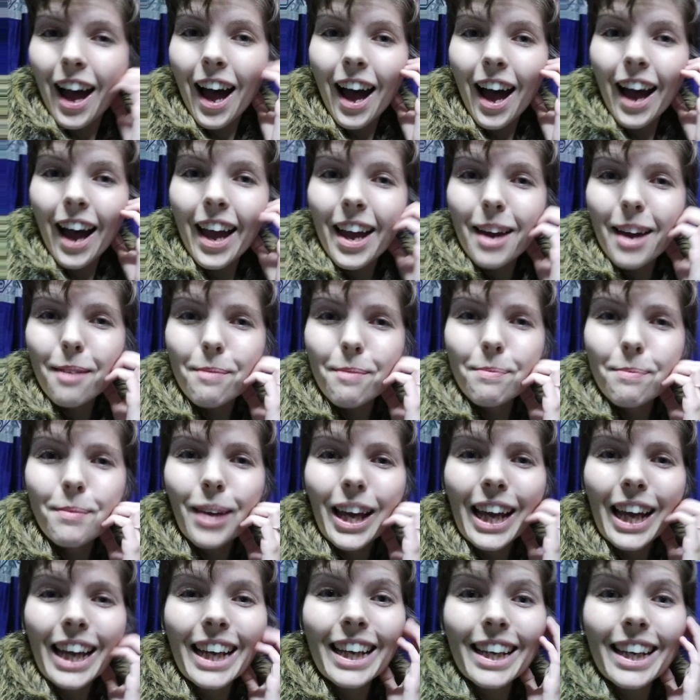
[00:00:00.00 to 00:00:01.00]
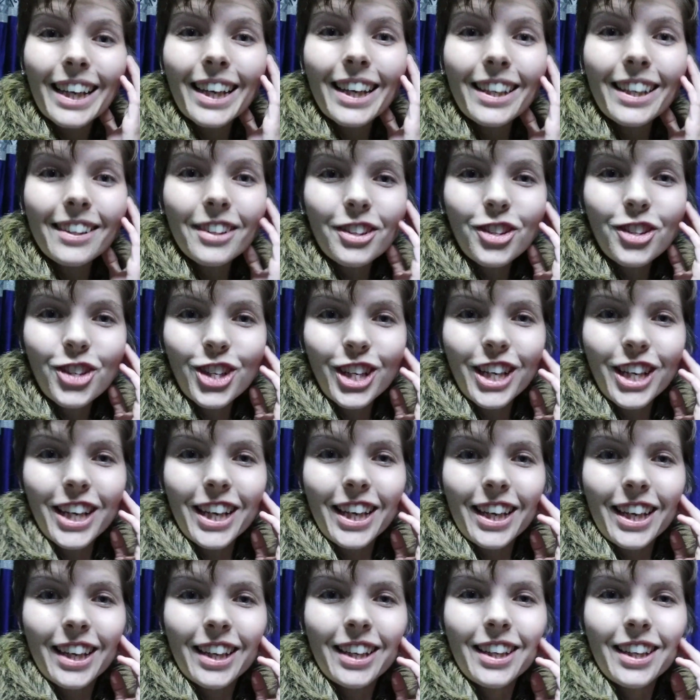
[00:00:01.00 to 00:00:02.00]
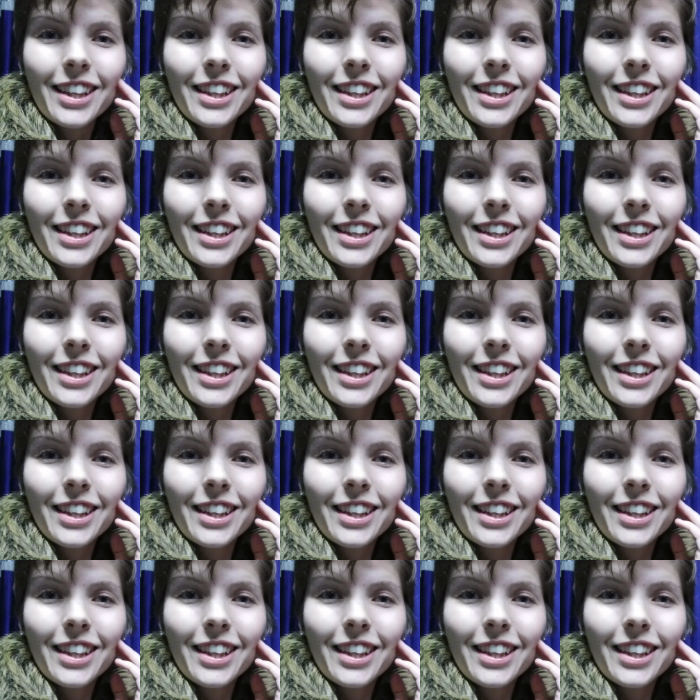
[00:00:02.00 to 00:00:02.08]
I am itchy.